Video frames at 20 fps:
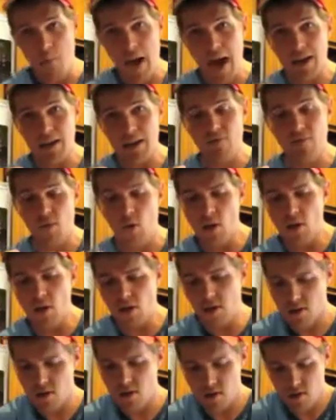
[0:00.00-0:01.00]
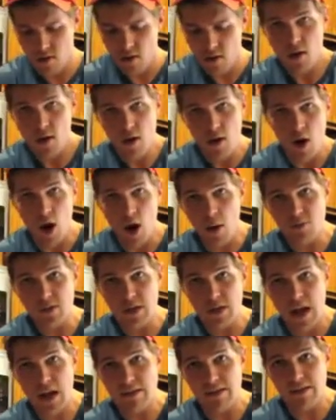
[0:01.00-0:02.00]
Back and forth,
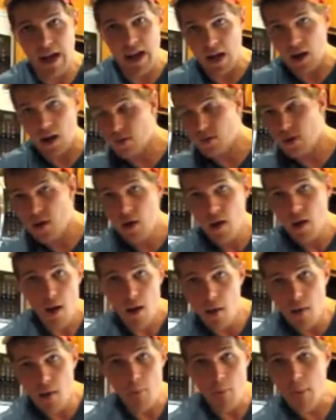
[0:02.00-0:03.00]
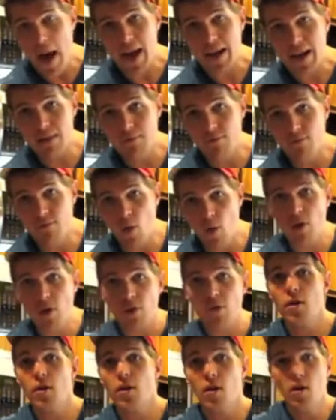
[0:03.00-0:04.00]
upside down. Back and
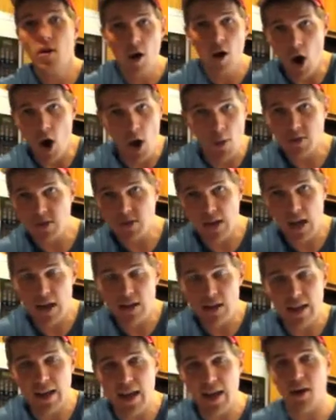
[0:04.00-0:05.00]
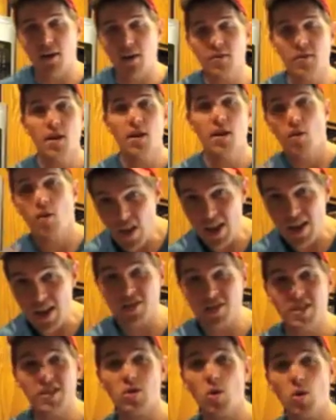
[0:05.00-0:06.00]
forth, upside down.
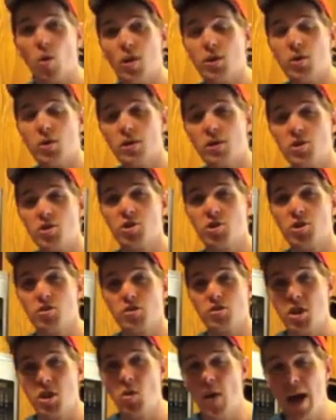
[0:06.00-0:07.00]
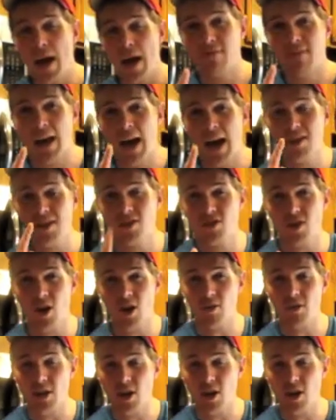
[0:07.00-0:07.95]
This is going to ensure that you have nice salty